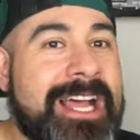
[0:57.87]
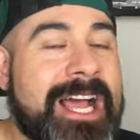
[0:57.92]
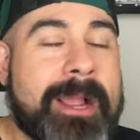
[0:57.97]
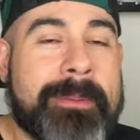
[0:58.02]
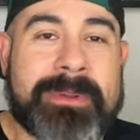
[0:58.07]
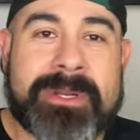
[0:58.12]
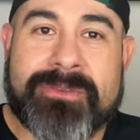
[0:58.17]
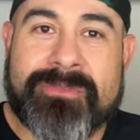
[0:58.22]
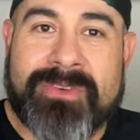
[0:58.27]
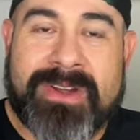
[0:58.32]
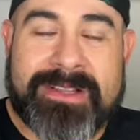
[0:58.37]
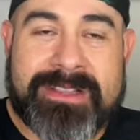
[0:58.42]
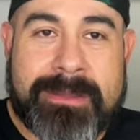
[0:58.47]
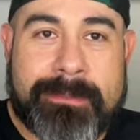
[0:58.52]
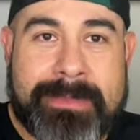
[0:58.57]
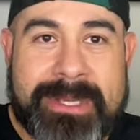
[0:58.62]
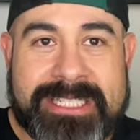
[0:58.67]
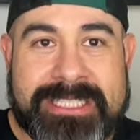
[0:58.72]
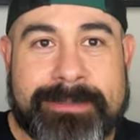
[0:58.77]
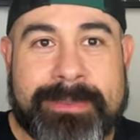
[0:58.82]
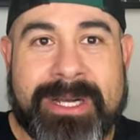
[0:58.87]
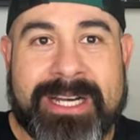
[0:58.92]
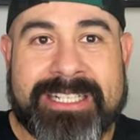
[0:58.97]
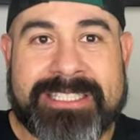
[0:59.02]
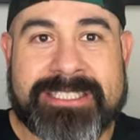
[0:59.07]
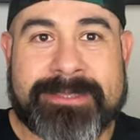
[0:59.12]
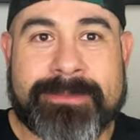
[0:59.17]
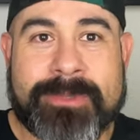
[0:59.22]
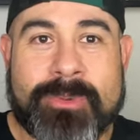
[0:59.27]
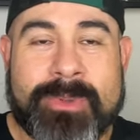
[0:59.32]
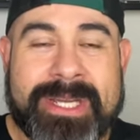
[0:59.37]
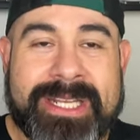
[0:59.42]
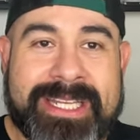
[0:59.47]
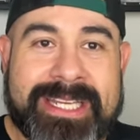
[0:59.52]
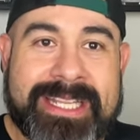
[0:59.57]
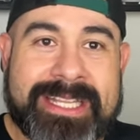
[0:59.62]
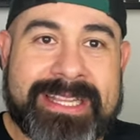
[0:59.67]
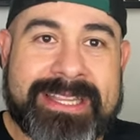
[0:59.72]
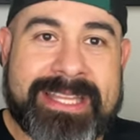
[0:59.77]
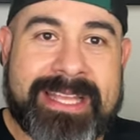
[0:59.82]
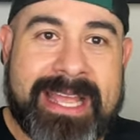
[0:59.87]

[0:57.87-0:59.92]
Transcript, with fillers: I'm gonna find the best possible way to get